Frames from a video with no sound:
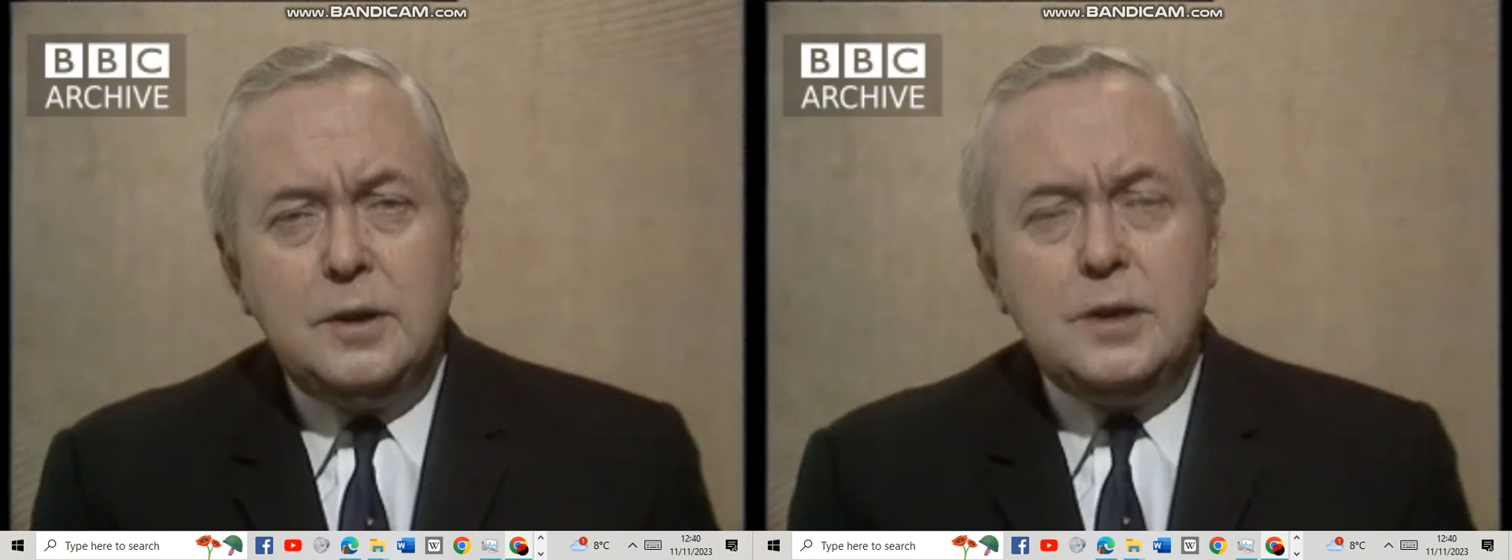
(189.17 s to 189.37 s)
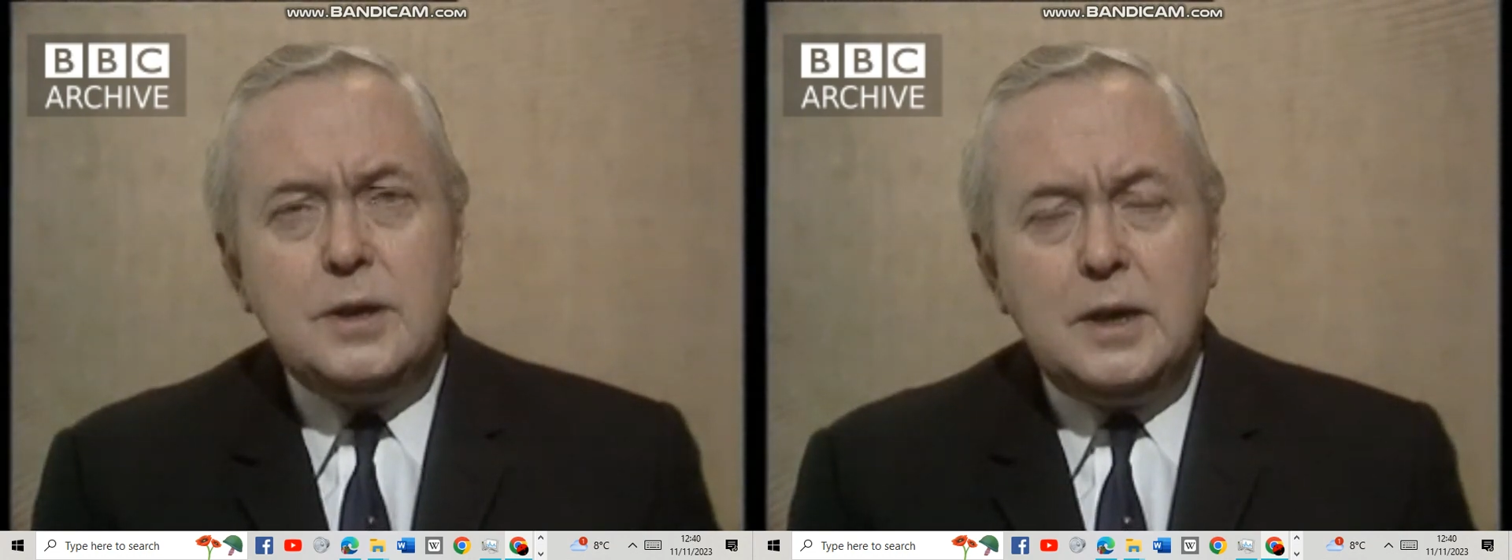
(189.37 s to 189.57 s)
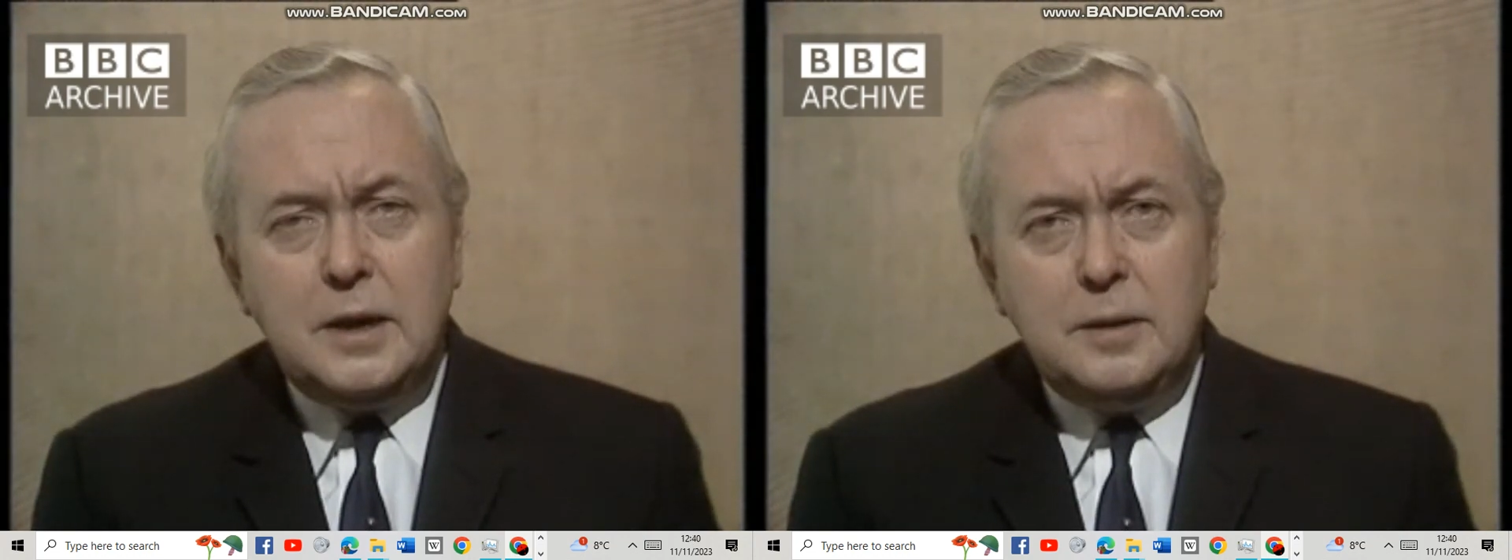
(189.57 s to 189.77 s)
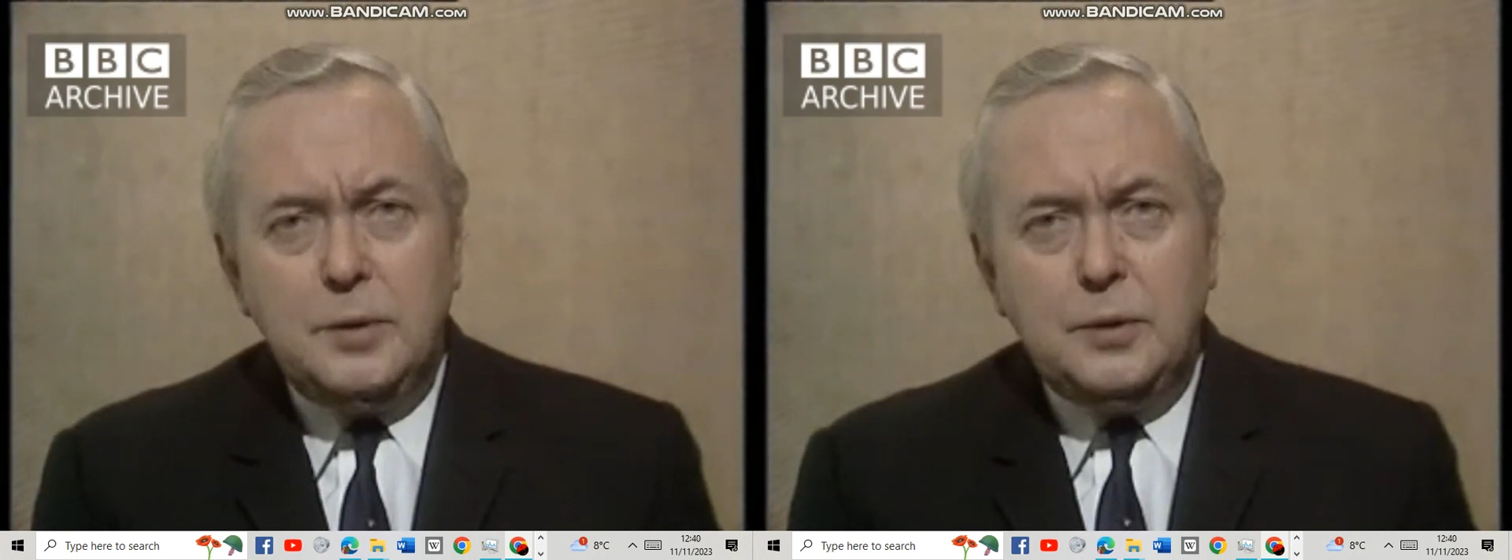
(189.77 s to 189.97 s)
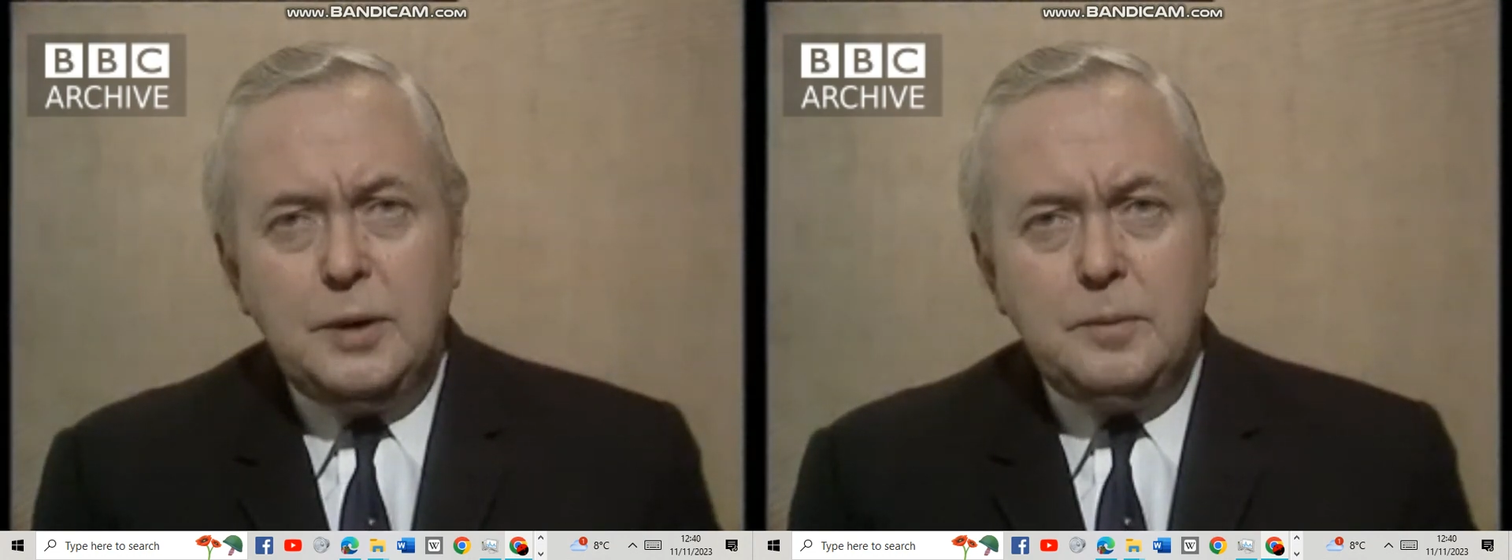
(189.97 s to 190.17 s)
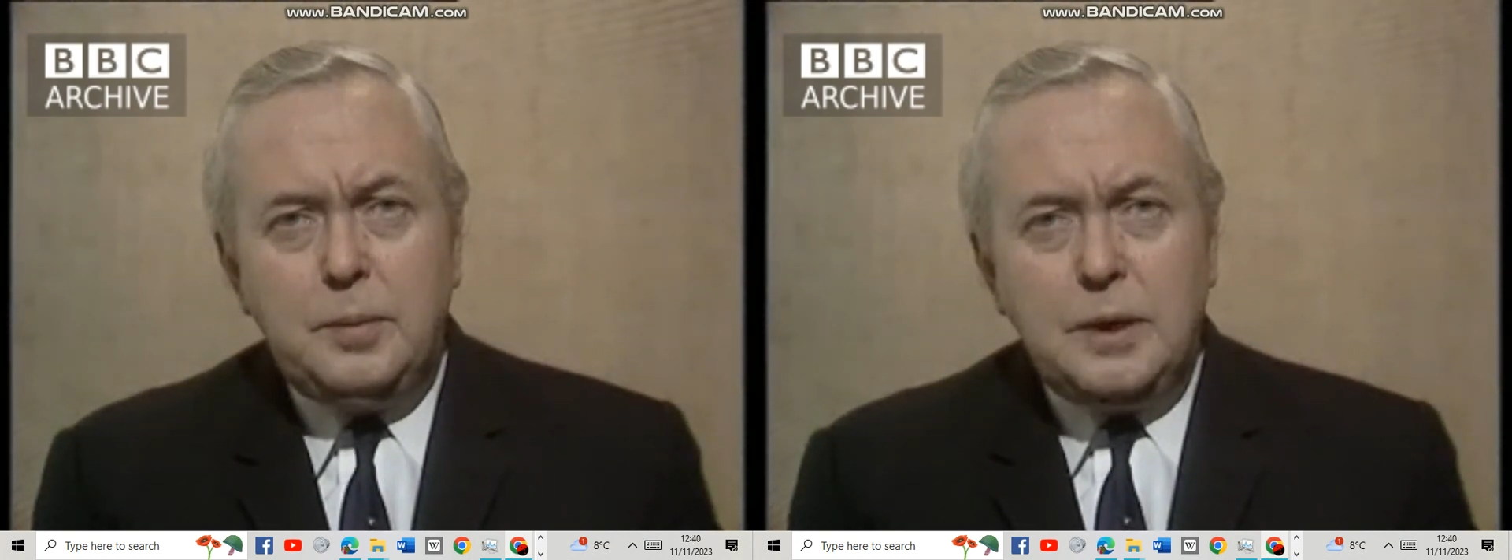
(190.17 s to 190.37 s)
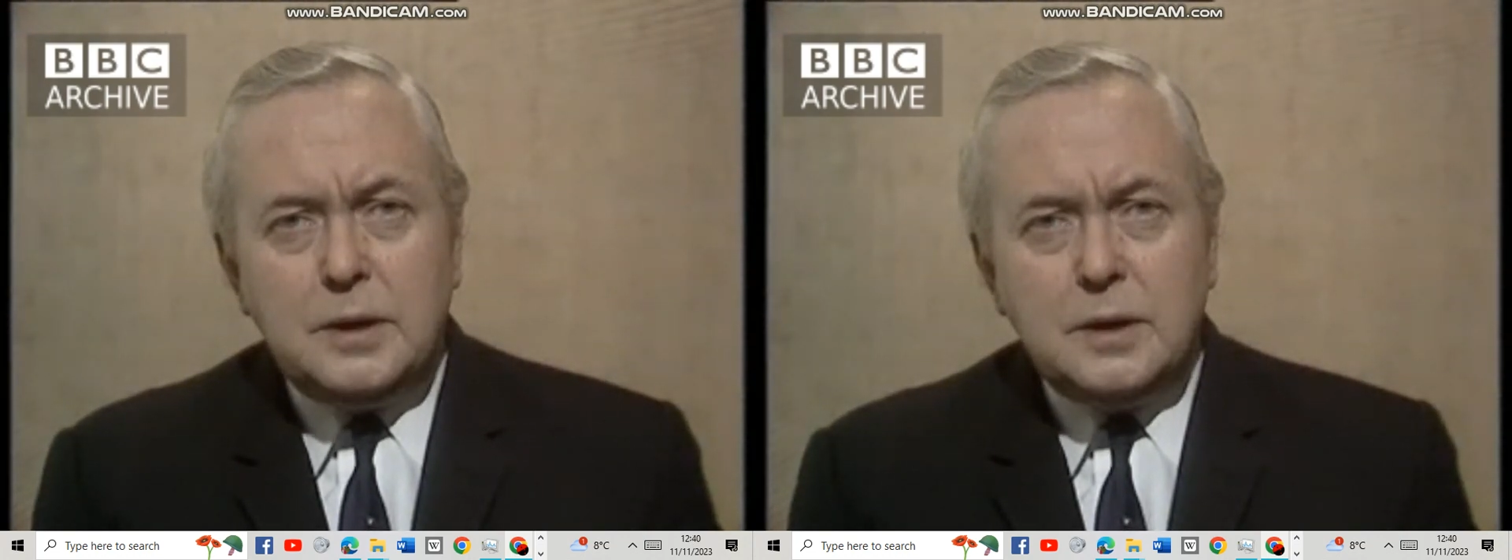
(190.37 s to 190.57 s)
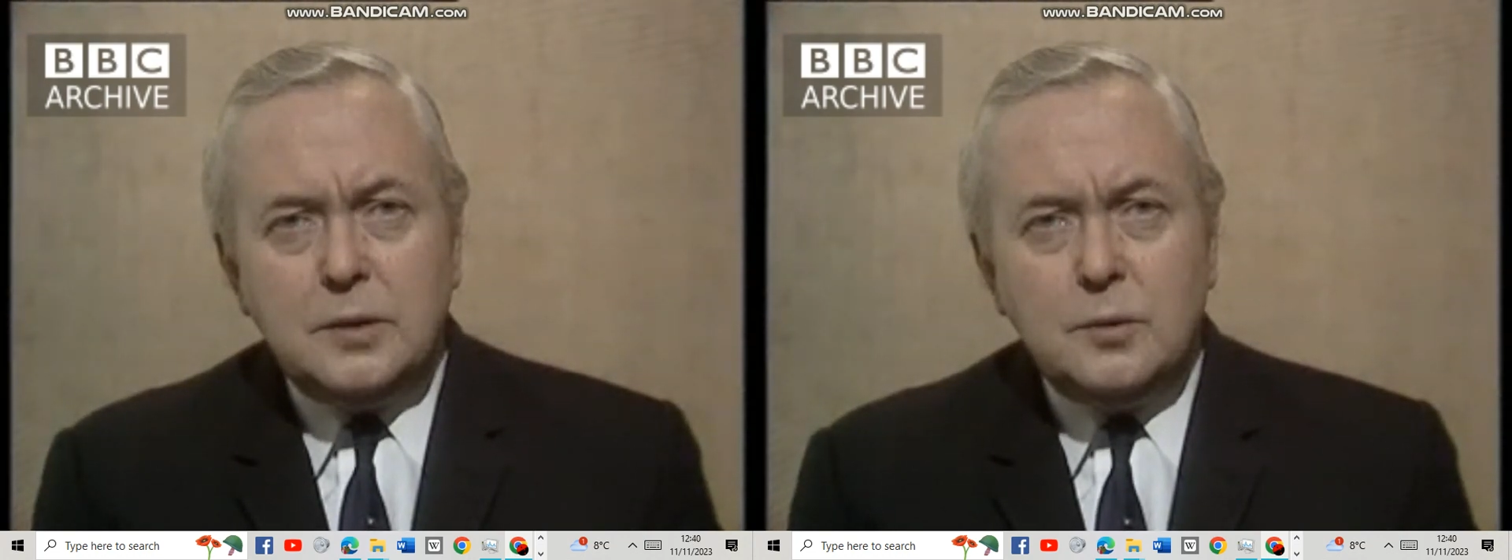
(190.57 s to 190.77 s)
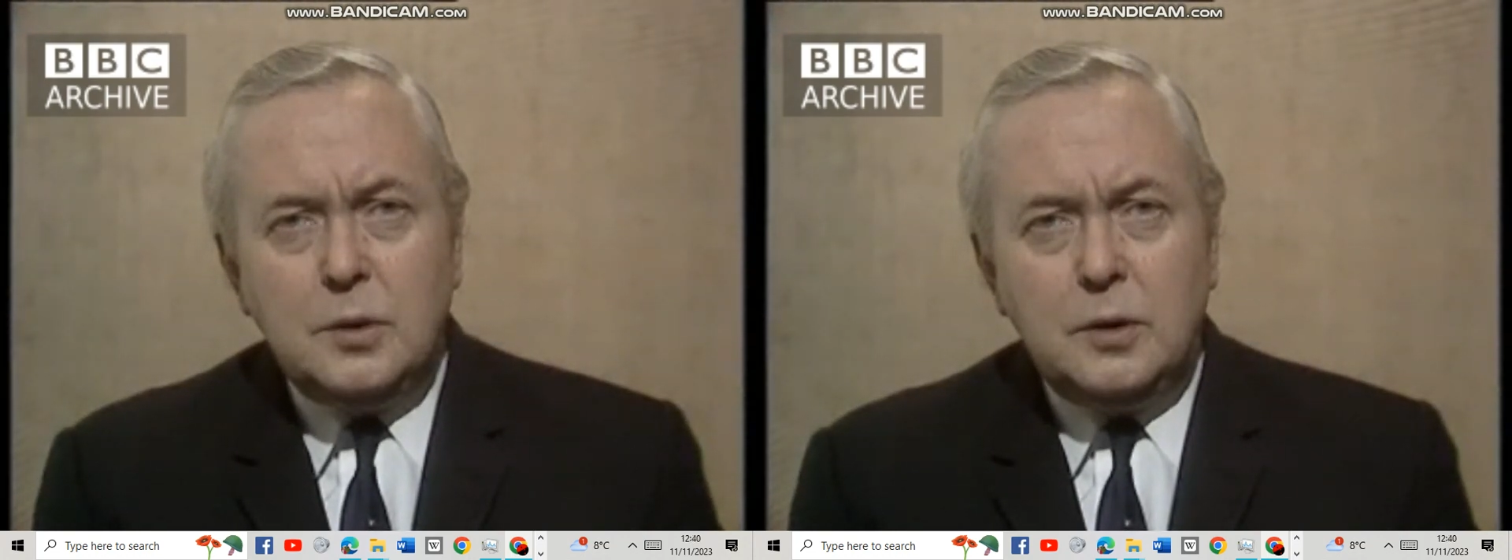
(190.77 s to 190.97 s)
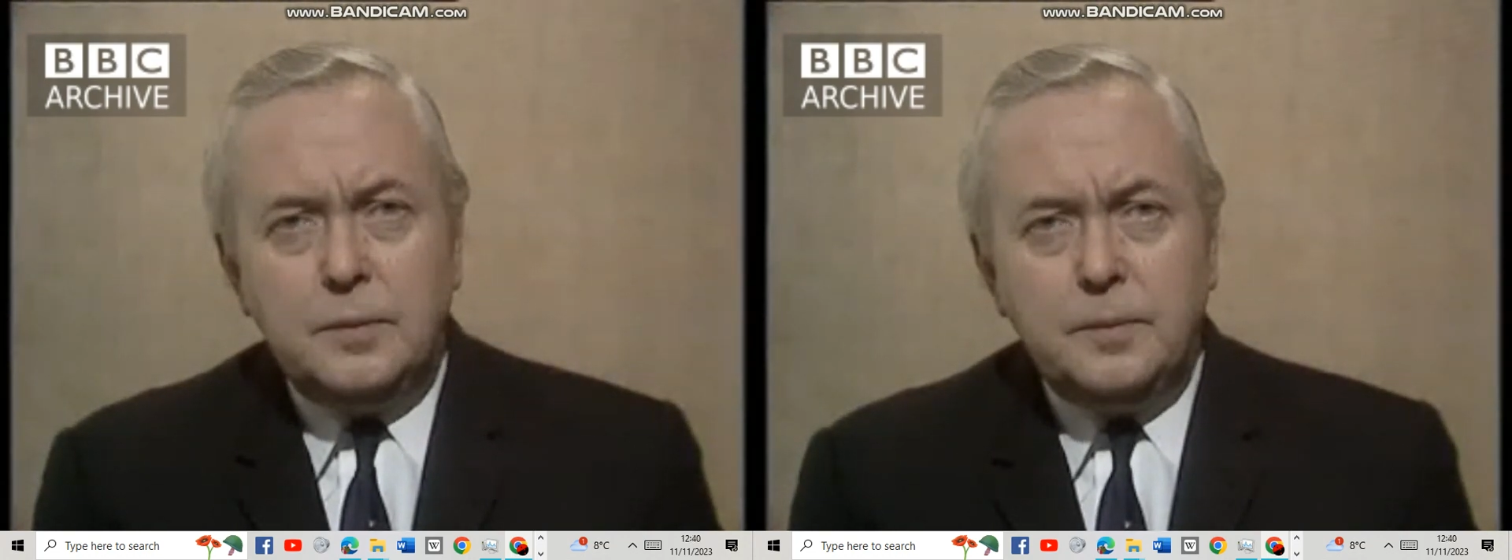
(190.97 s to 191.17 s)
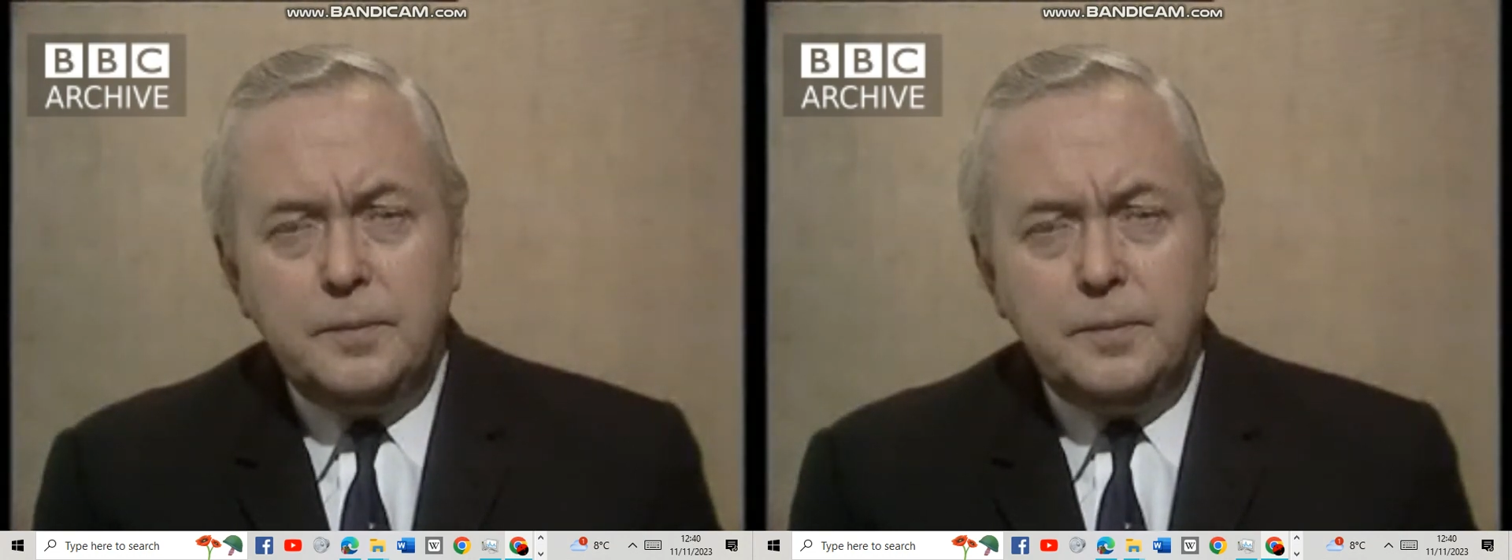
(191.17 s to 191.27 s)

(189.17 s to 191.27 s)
decide between peace and war.